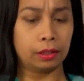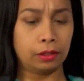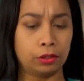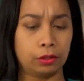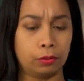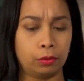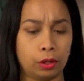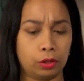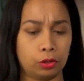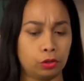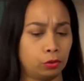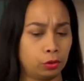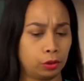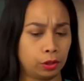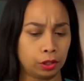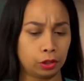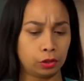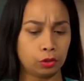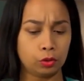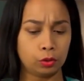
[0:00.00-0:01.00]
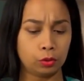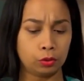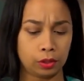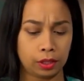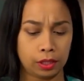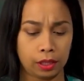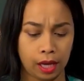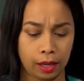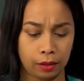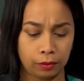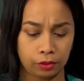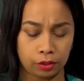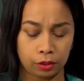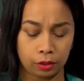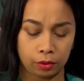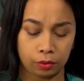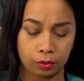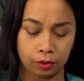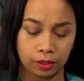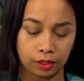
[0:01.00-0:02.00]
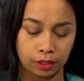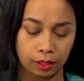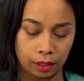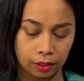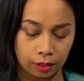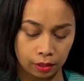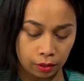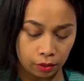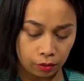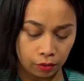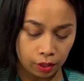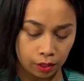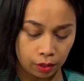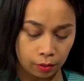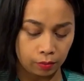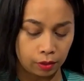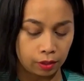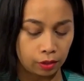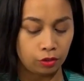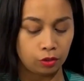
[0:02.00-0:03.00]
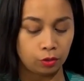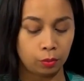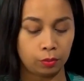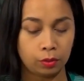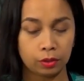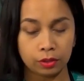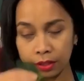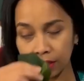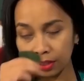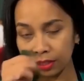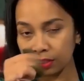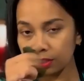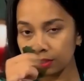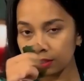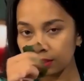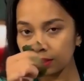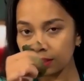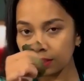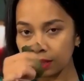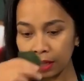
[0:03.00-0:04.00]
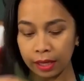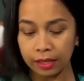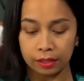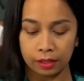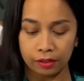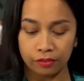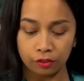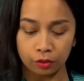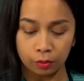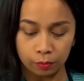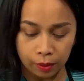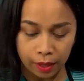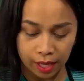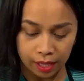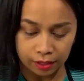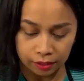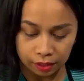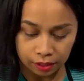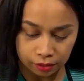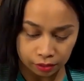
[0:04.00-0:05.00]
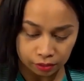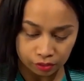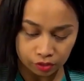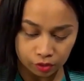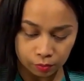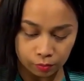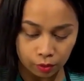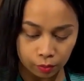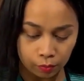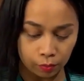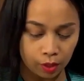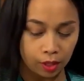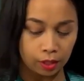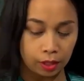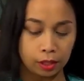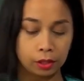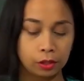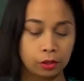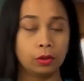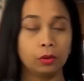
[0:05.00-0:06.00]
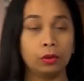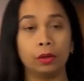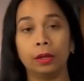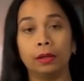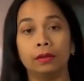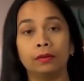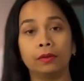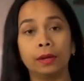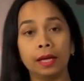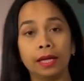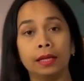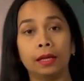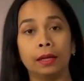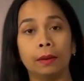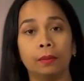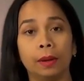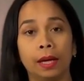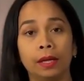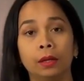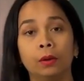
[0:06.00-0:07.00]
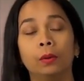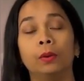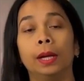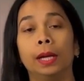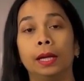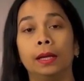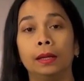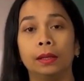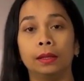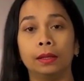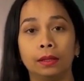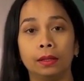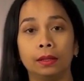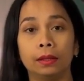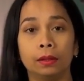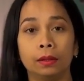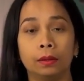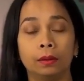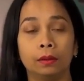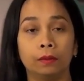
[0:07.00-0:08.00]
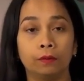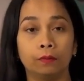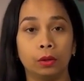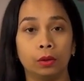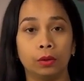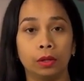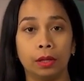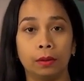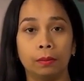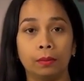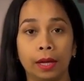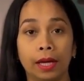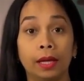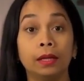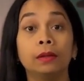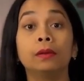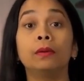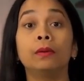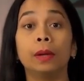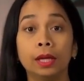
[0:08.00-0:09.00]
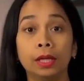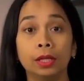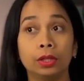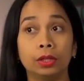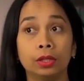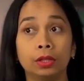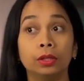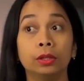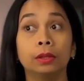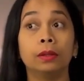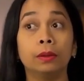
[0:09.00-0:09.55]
smells really, truly, absolutely, and incredibly super delicious. And if you buy it at the supermarket, you can find it, by the way, you can buy it fresh